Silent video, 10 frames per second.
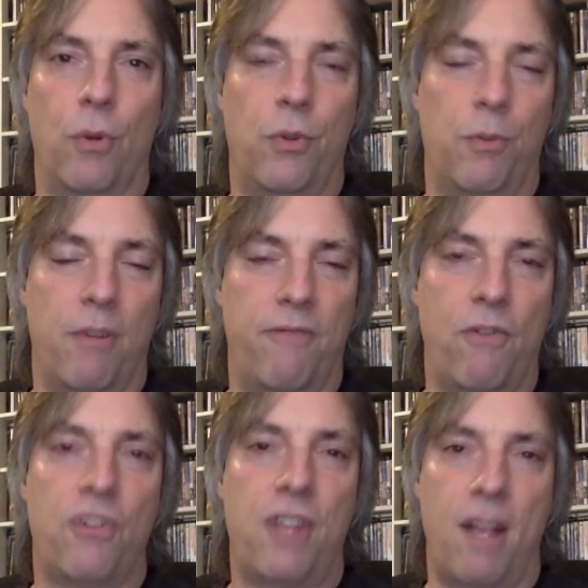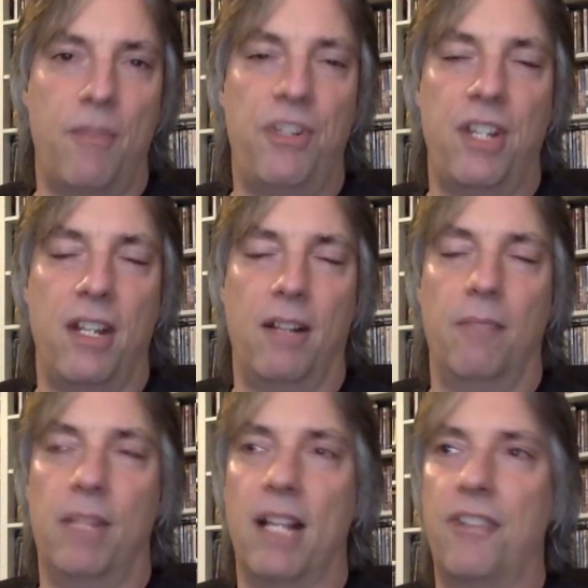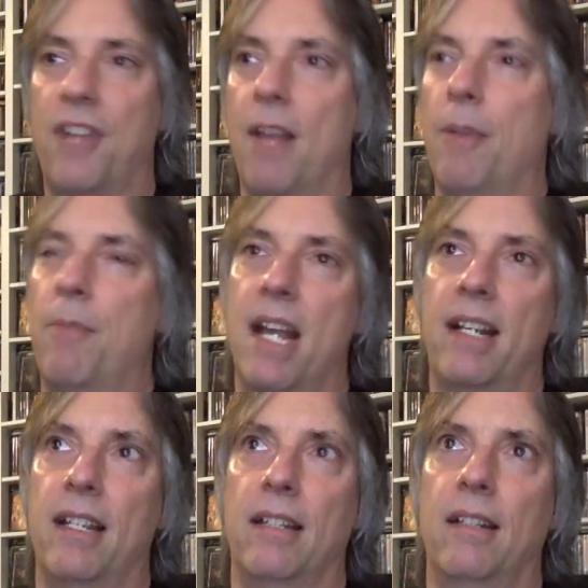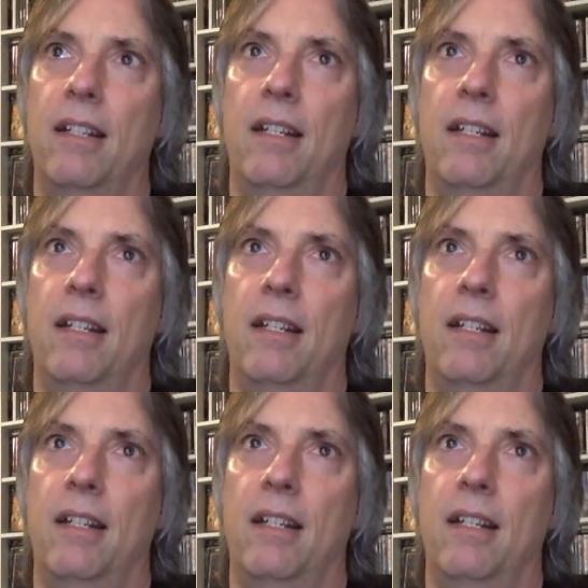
which was my first time seeing Black Sabbath back in